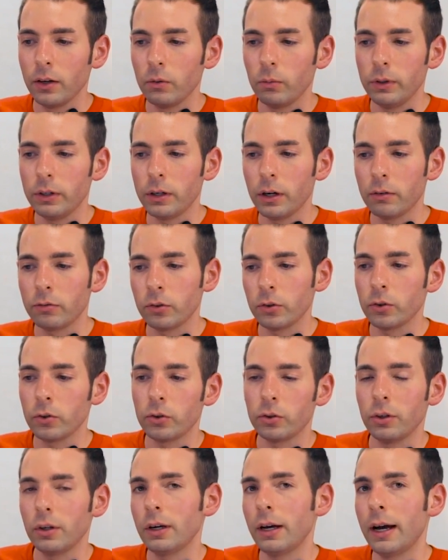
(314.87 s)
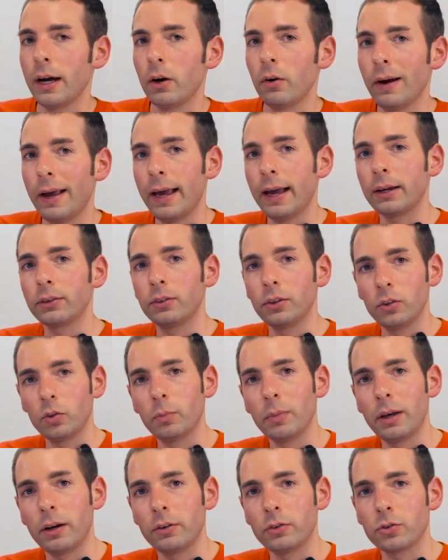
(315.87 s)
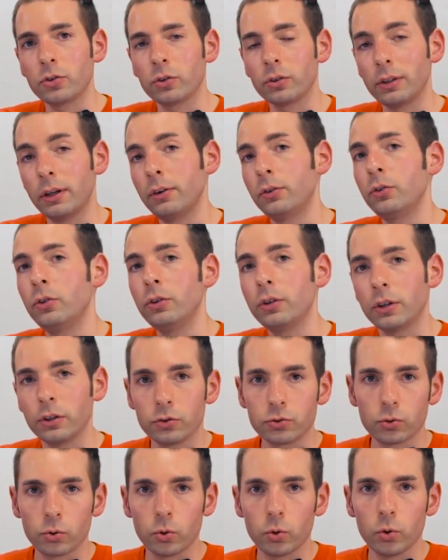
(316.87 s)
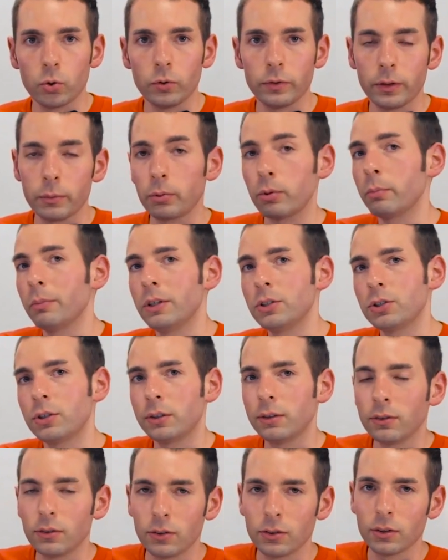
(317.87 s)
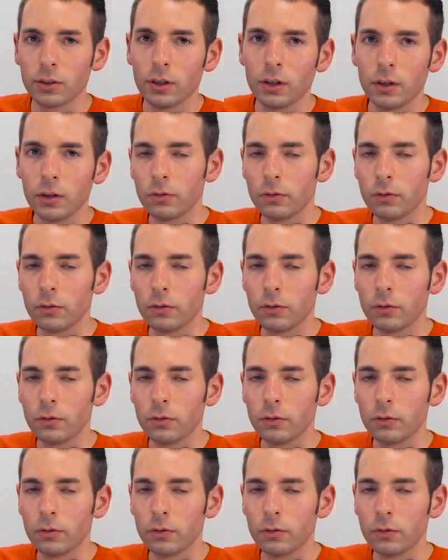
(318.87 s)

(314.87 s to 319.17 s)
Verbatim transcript: We covered how Access Manager allows you to control the permissions